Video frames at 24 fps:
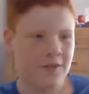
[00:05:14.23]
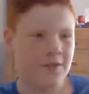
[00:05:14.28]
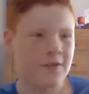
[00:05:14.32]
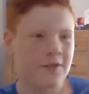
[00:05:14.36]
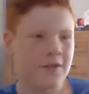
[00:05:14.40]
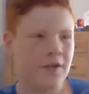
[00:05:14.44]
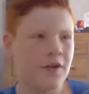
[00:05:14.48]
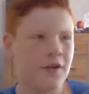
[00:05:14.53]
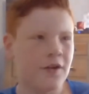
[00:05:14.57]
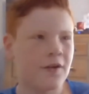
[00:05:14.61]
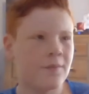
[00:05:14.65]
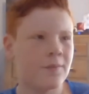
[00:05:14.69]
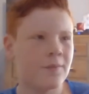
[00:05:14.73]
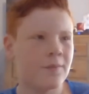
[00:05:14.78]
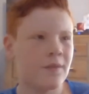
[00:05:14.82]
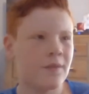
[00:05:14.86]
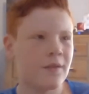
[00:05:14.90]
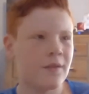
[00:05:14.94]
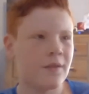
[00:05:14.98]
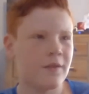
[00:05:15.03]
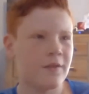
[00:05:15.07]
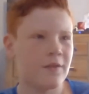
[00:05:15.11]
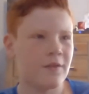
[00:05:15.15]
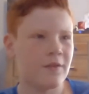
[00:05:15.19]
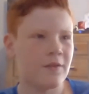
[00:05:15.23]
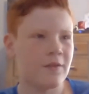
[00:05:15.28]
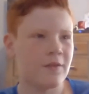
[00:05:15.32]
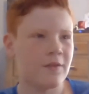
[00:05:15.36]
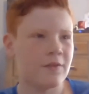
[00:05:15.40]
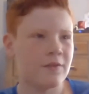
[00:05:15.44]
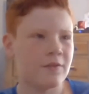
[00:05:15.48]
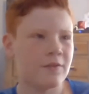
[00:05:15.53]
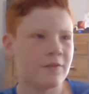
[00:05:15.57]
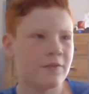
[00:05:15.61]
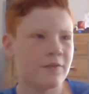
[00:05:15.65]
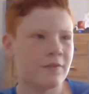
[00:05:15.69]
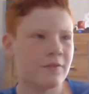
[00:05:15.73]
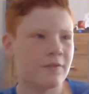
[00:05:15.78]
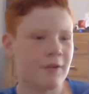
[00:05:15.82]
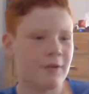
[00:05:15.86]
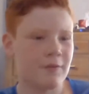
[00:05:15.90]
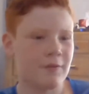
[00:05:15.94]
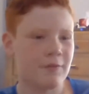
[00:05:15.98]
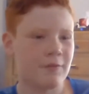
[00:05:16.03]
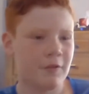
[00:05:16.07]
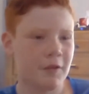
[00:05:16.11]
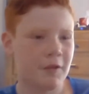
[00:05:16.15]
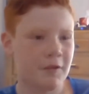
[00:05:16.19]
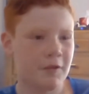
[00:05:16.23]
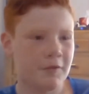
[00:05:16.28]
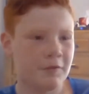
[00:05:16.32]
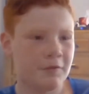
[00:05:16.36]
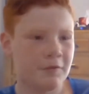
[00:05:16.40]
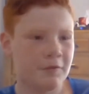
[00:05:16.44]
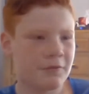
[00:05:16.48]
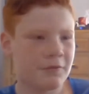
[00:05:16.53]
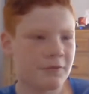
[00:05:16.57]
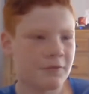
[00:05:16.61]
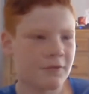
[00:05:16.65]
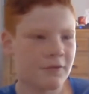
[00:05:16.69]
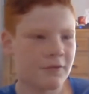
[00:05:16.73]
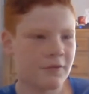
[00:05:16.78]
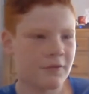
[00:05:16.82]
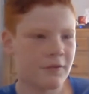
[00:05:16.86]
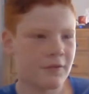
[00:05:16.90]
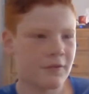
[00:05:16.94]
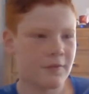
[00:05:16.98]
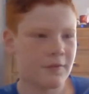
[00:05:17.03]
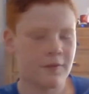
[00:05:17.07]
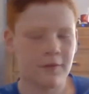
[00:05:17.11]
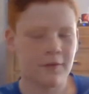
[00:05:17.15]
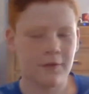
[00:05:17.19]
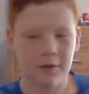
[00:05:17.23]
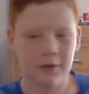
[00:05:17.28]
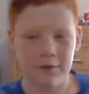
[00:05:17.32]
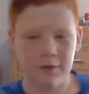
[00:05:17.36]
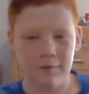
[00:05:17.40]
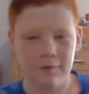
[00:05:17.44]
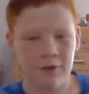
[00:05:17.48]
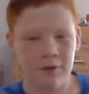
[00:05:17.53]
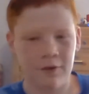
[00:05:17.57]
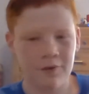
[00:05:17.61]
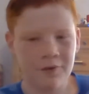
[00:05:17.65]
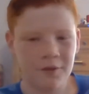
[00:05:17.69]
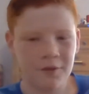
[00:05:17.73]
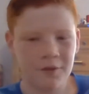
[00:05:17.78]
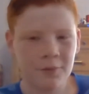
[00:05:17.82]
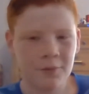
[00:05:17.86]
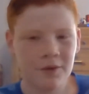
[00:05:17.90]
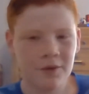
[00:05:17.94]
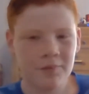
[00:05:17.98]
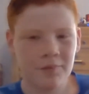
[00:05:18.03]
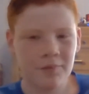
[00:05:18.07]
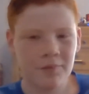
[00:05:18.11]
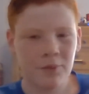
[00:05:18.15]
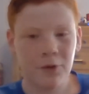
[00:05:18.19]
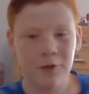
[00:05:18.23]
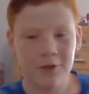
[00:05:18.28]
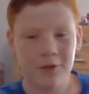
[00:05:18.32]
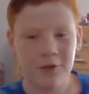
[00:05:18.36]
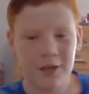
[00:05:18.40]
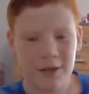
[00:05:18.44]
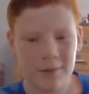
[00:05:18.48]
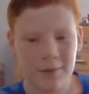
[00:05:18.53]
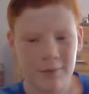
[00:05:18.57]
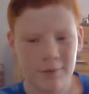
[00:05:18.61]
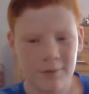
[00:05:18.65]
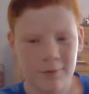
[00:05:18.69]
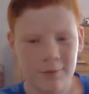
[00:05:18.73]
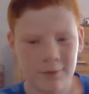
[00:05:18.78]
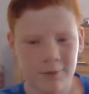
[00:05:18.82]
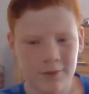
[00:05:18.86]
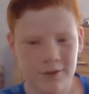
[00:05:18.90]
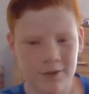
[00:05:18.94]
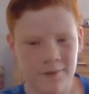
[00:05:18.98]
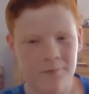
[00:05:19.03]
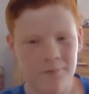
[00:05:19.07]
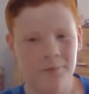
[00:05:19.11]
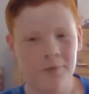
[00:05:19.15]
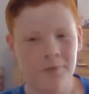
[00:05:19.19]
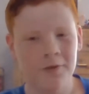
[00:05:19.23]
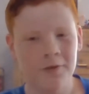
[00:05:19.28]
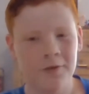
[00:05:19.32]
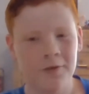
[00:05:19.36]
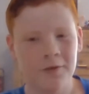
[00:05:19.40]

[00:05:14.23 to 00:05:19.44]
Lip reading: I just like I love to play board games with them.